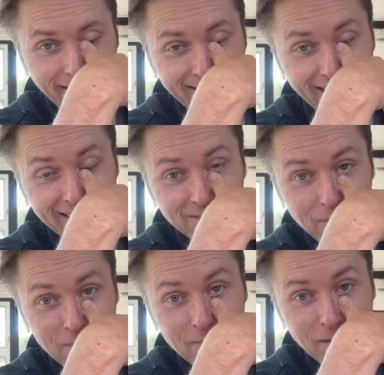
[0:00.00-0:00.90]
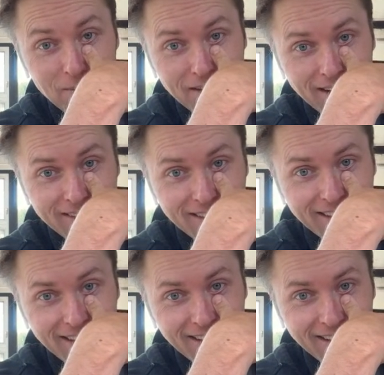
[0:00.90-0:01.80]
yeah, maybe not on
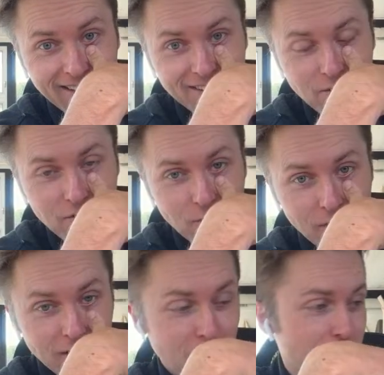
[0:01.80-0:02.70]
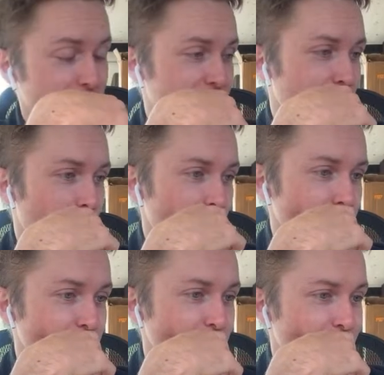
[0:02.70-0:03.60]
the I don't know if I want to go for the Star
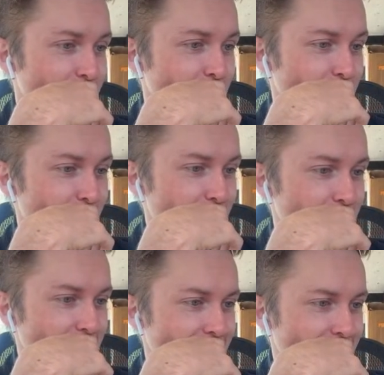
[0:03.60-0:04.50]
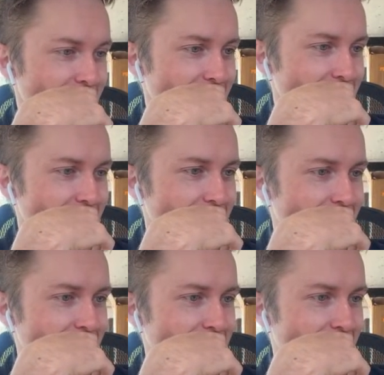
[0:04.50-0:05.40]
Wars mode, you know.
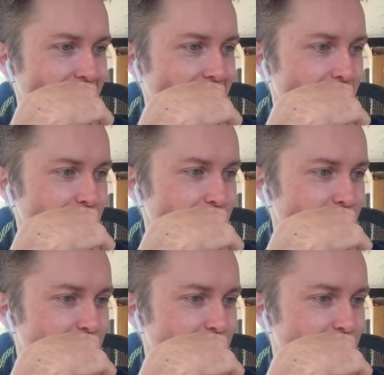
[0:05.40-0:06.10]
Um